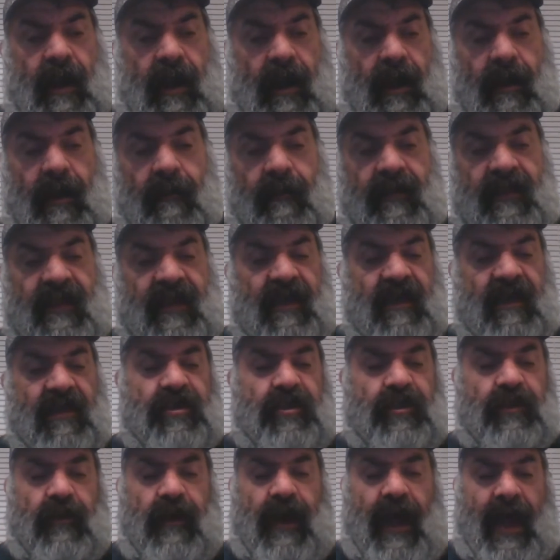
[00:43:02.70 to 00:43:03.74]
Um, the
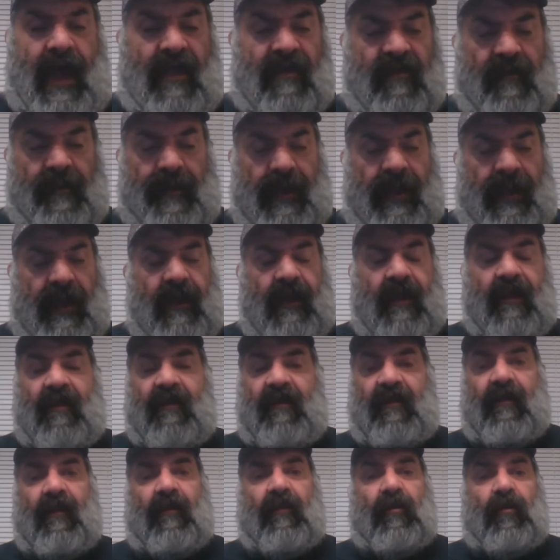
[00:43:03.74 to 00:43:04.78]
issue has been
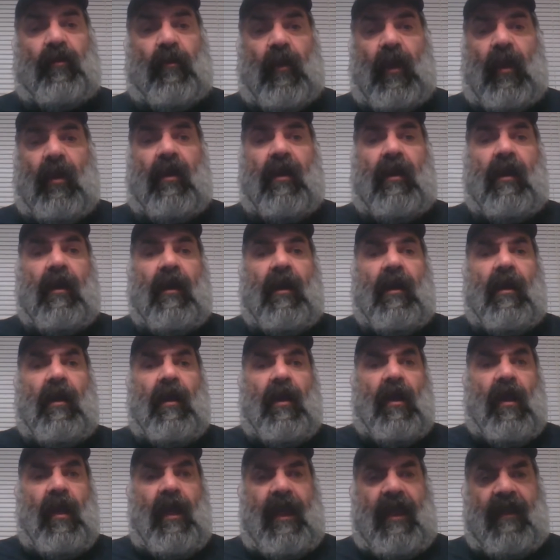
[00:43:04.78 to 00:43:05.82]
is do we?
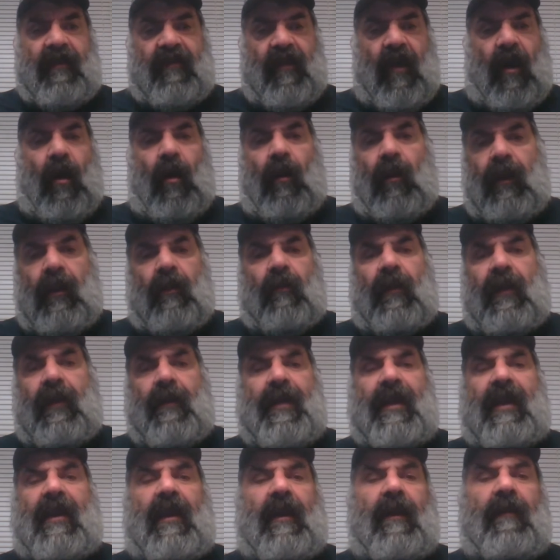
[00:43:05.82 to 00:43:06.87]
It's only when
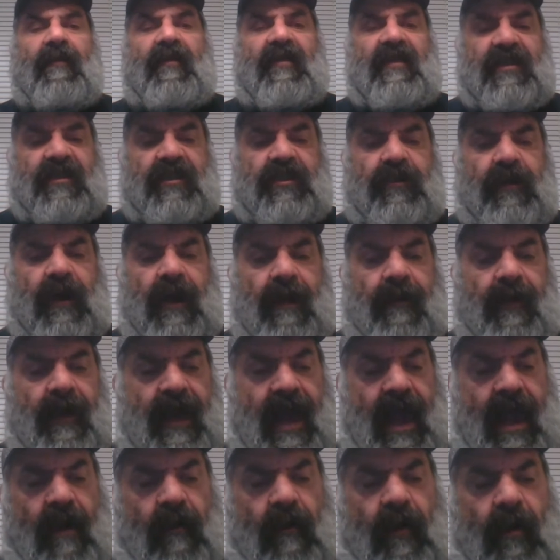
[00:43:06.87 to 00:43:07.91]
it becomes extreme. And
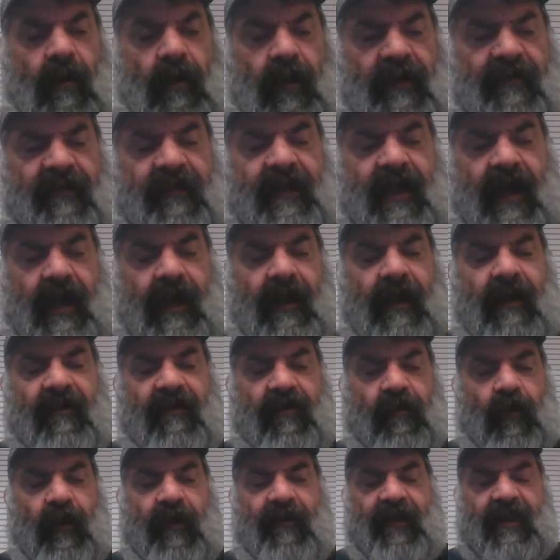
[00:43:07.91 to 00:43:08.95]
now what we've done
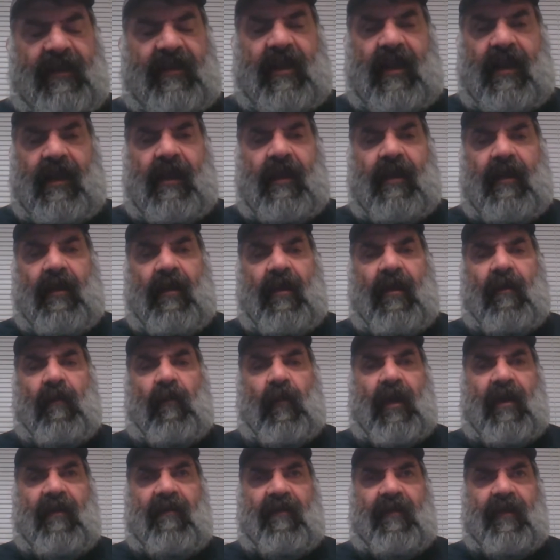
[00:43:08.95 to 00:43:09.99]
is we've
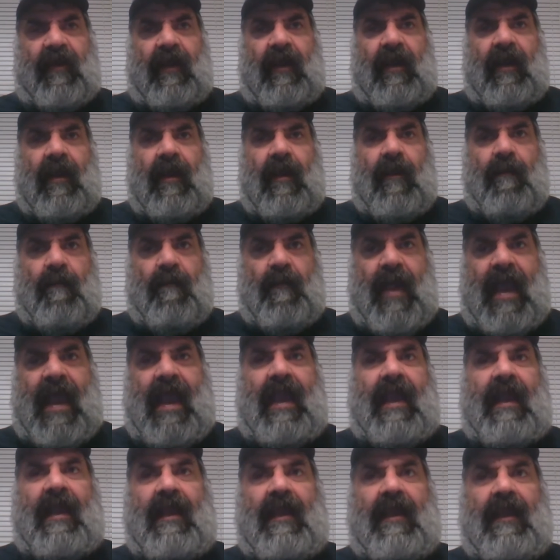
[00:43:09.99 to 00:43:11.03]
we've
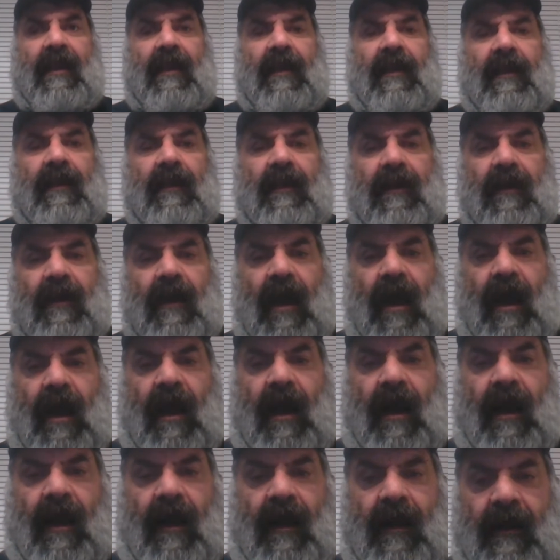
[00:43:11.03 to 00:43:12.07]
made
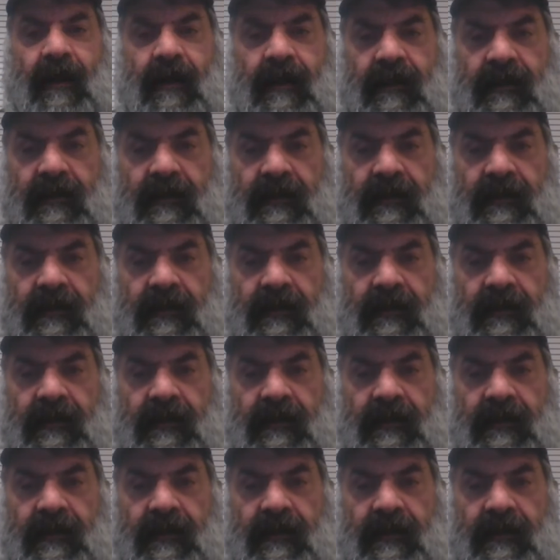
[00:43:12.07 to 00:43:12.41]
uh,